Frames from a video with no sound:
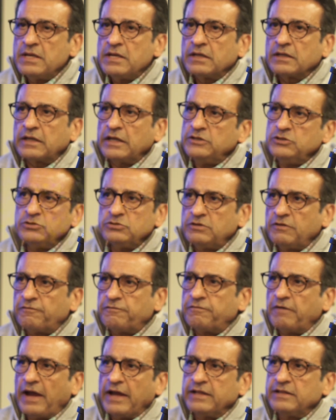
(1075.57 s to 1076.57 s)
Can you
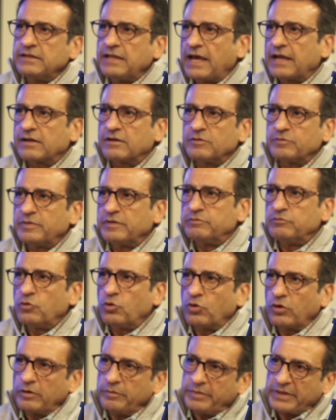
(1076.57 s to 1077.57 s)
define that a little bit
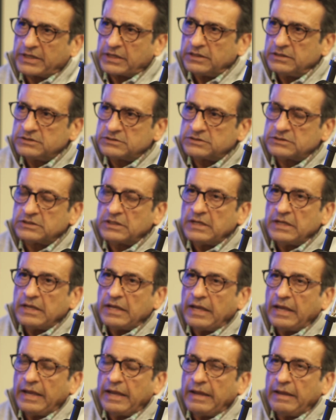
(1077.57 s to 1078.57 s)
more? Because
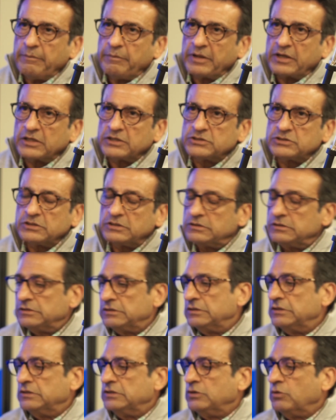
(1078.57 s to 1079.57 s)

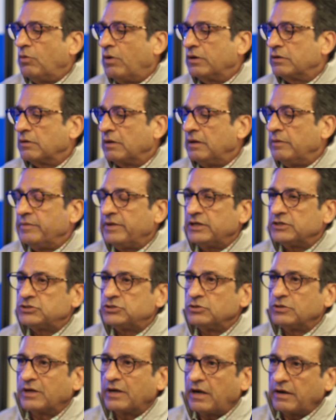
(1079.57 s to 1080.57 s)
you want to eliminate
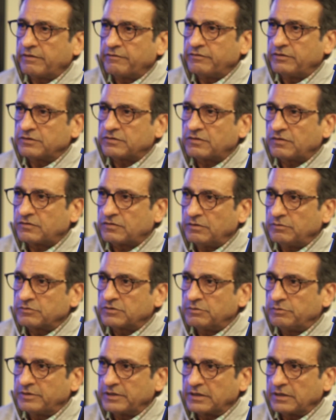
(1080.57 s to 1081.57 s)
sugar out of your system
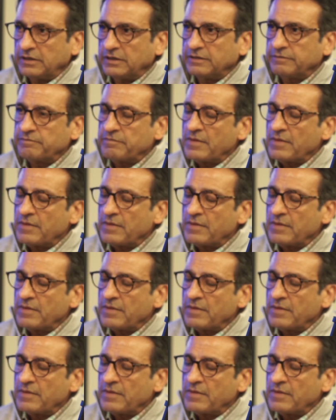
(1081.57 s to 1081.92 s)
completely,